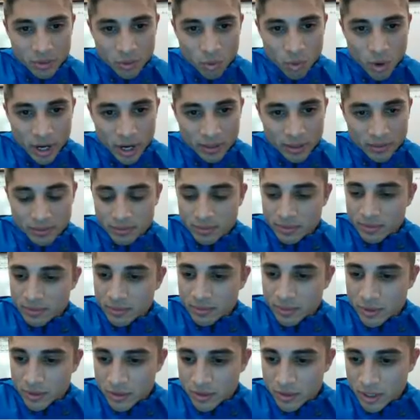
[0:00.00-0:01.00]
it 1.
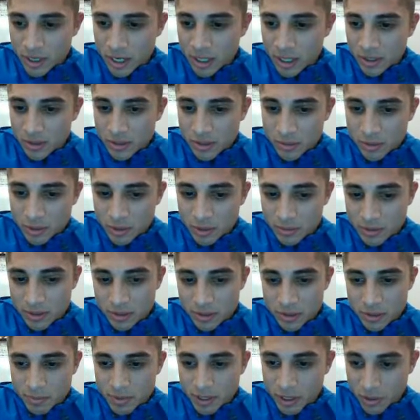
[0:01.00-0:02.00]
Those are autosomal
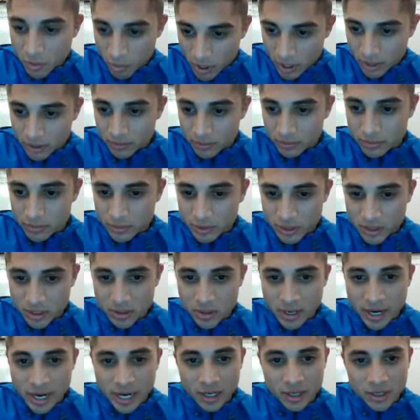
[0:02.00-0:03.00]
chromosomes pair 1.
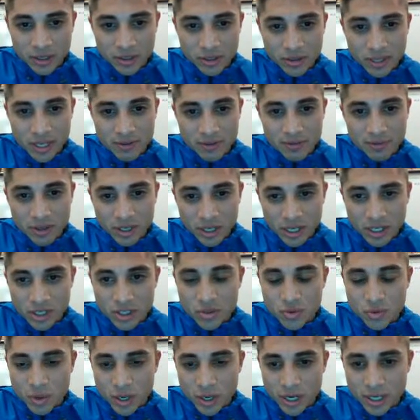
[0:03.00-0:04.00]
All right, and you're going to do that for
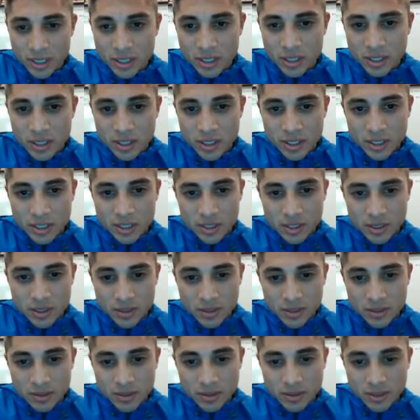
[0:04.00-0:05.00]
each one
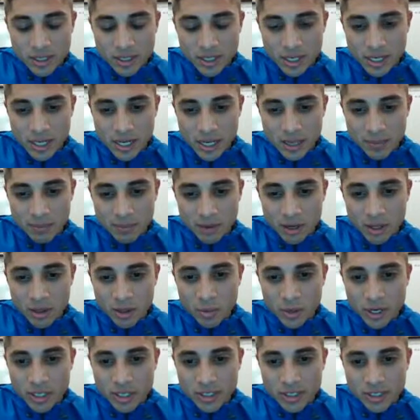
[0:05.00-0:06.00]
all
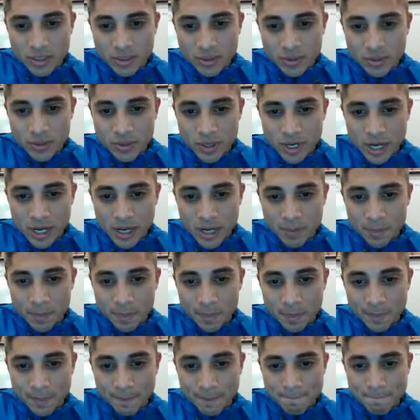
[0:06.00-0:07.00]
the way to
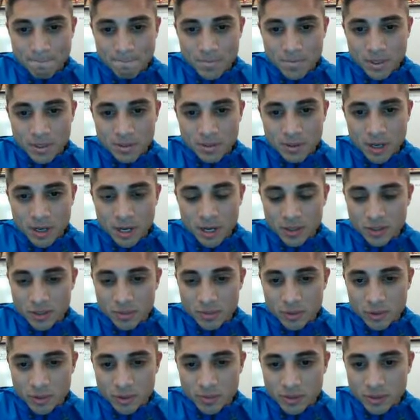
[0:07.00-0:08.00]

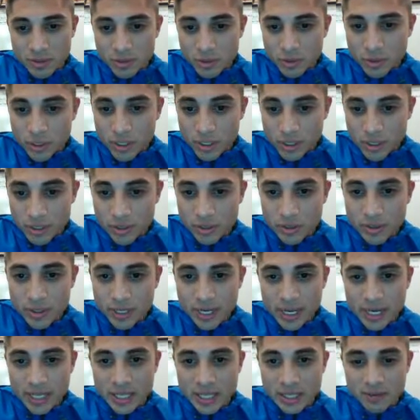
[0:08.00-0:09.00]
autosomal chromosome
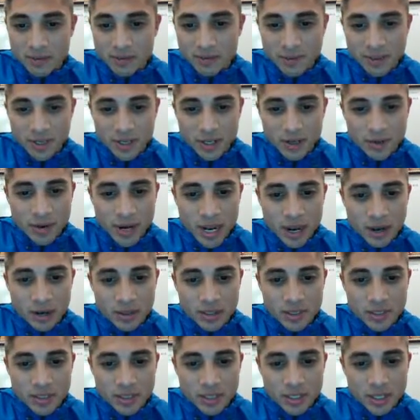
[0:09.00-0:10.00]
22, and then figure
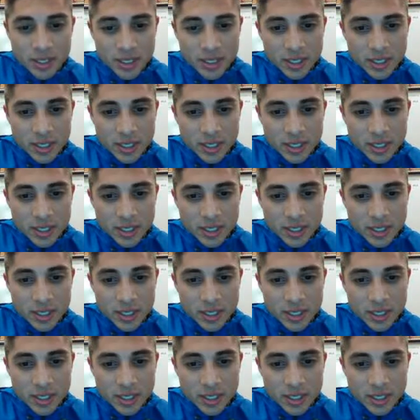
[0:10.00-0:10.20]
out